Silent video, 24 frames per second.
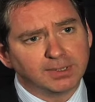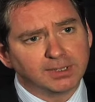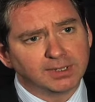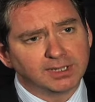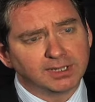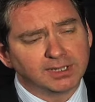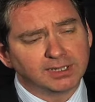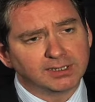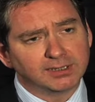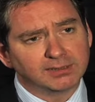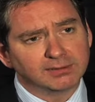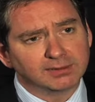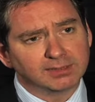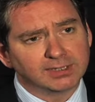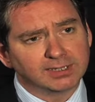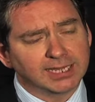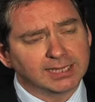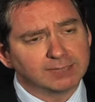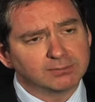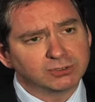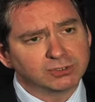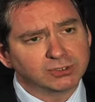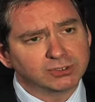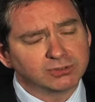uh,
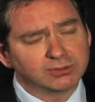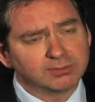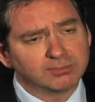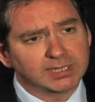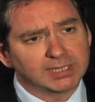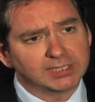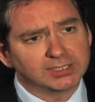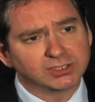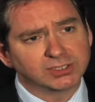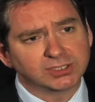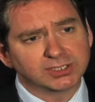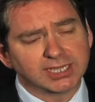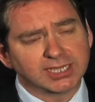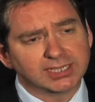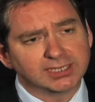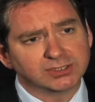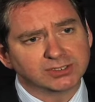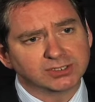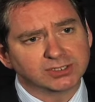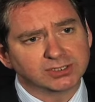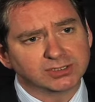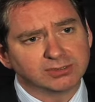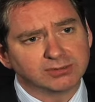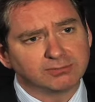capture
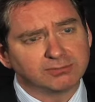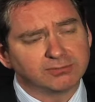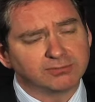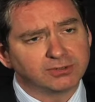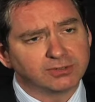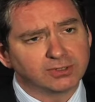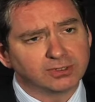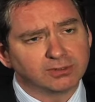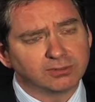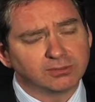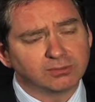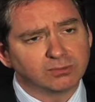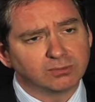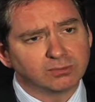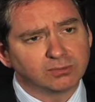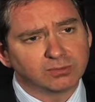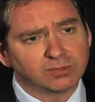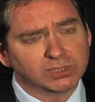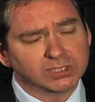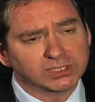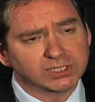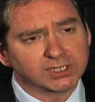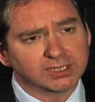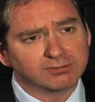imagination for
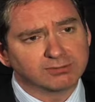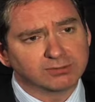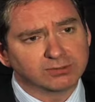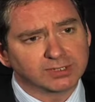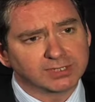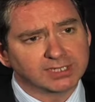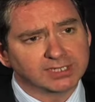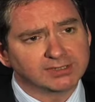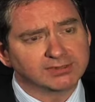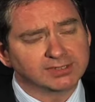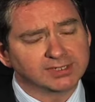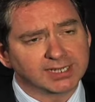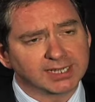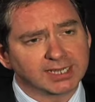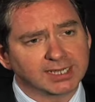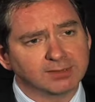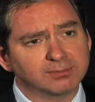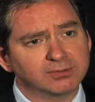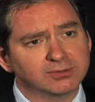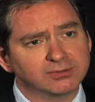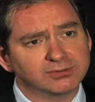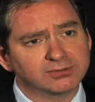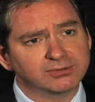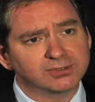whichever reason it
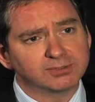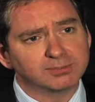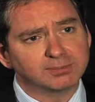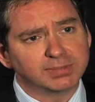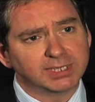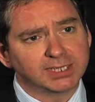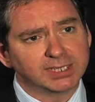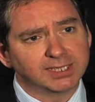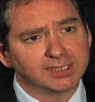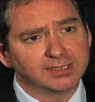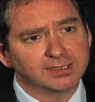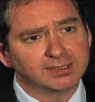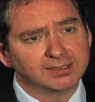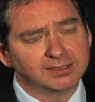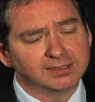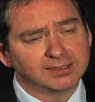happens to be